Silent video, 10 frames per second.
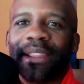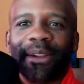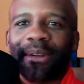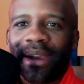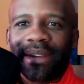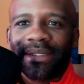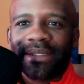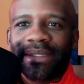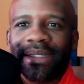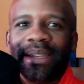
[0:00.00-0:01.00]

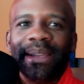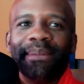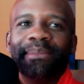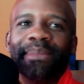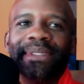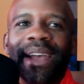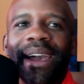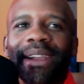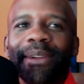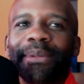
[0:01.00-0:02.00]
greatest. But
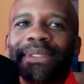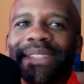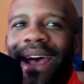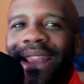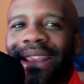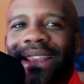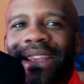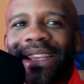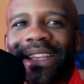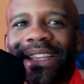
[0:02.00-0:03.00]
Tiger was not
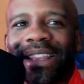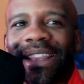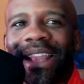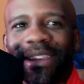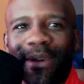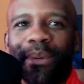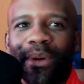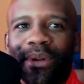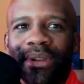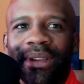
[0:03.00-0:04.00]

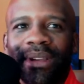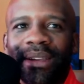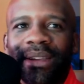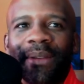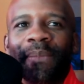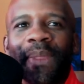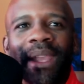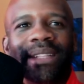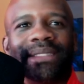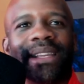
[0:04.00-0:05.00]
likable.
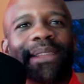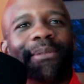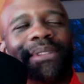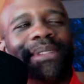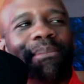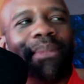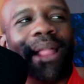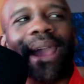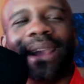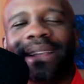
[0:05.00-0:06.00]
He said he wasn't
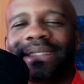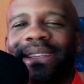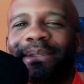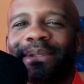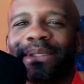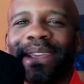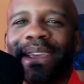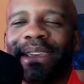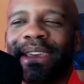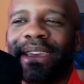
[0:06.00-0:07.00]
black. He said he was
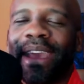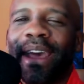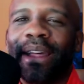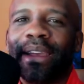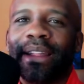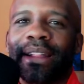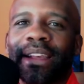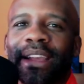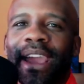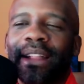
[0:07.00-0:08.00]
Cal-
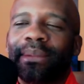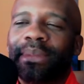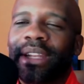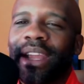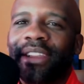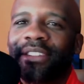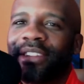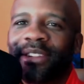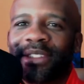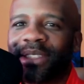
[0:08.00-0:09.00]

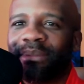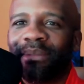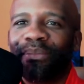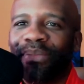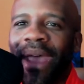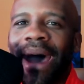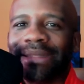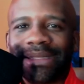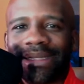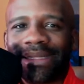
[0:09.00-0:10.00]
Caliblanasian or some
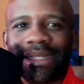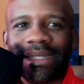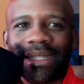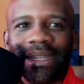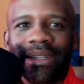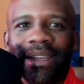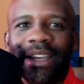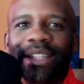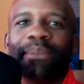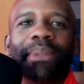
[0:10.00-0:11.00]
nonsense like that.
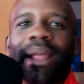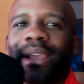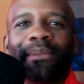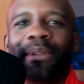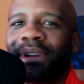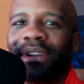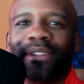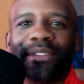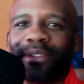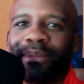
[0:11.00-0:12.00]
The black community
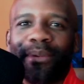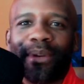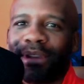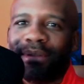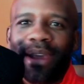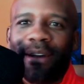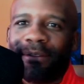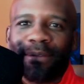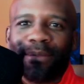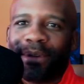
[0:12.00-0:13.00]
doesn't support you now
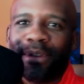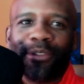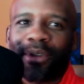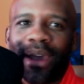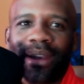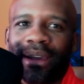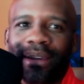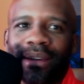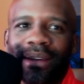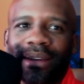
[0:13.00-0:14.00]
when you try to
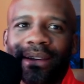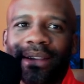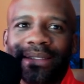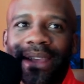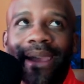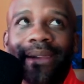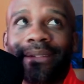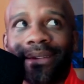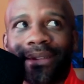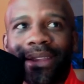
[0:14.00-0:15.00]
uh,
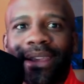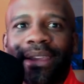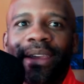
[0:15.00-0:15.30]
intentionally